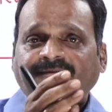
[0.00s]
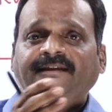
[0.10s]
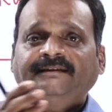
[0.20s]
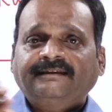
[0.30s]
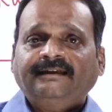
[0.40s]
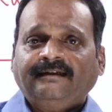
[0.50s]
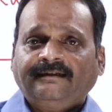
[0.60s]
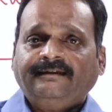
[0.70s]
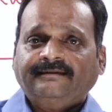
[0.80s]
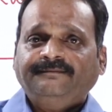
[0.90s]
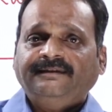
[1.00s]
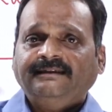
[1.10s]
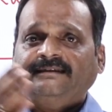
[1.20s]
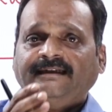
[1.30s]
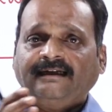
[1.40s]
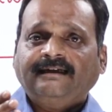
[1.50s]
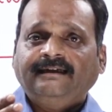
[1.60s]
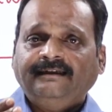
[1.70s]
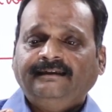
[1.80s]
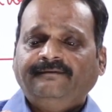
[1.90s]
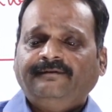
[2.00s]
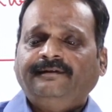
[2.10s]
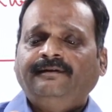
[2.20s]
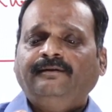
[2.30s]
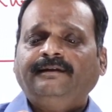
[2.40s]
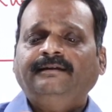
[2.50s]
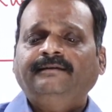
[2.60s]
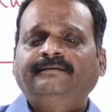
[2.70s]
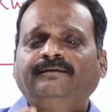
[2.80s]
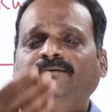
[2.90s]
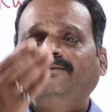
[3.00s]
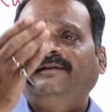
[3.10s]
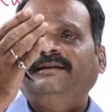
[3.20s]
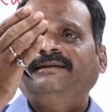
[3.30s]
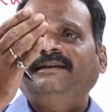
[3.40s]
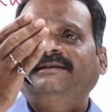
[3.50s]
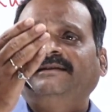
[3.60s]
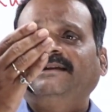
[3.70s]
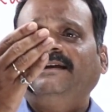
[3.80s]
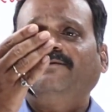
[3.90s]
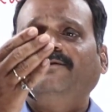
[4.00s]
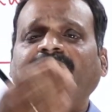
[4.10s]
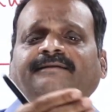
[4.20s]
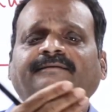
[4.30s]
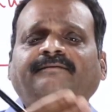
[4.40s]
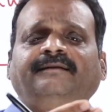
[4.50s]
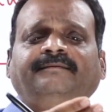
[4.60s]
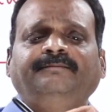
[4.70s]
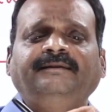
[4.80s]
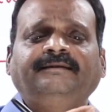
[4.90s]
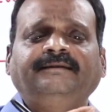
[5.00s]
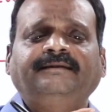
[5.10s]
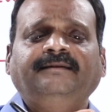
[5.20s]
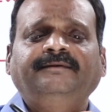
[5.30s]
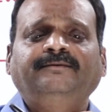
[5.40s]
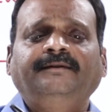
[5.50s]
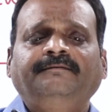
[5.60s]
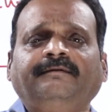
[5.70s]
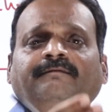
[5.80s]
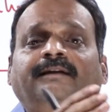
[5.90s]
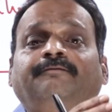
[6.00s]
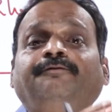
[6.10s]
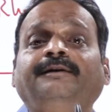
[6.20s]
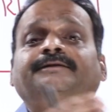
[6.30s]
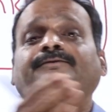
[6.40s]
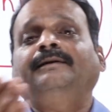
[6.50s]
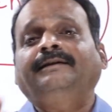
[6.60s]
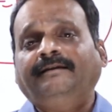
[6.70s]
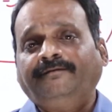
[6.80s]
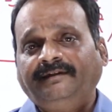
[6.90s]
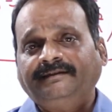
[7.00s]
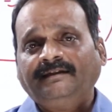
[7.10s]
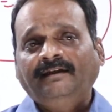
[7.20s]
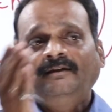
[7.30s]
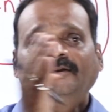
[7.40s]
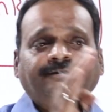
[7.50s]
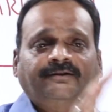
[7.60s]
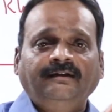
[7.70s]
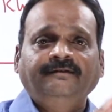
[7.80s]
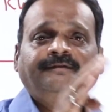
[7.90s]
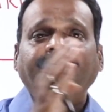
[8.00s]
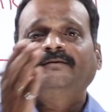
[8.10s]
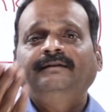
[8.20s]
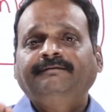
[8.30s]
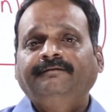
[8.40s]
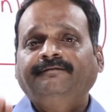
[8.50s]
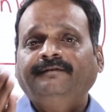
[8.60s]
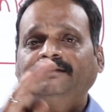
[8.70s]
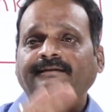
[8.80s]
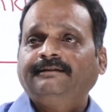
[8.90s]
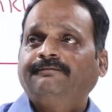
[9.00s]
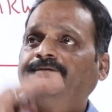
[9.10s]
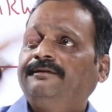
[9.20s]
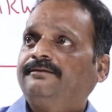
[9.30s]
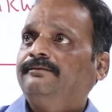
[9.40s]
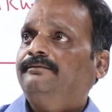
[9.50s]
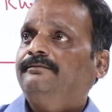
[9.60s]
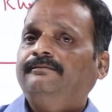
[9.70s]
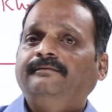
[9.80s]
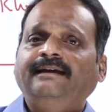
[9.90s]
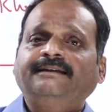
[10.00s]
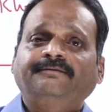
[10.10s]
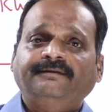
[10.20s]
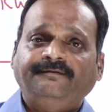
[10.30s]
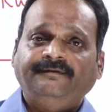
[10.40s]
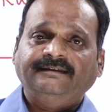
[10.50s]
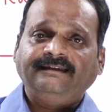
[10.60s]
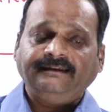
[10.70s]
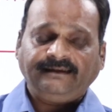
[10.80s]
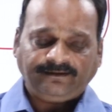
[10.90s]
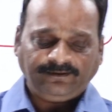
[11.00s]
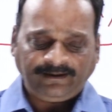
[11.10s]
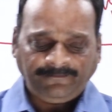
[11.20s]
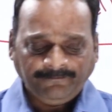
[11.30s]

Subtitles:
changes are there, some changes are occurring in, okay, so phase changes are phase. One means system is going from one phase to another phase, solid phase to liquid phase to gaseous phase, like that. Okay,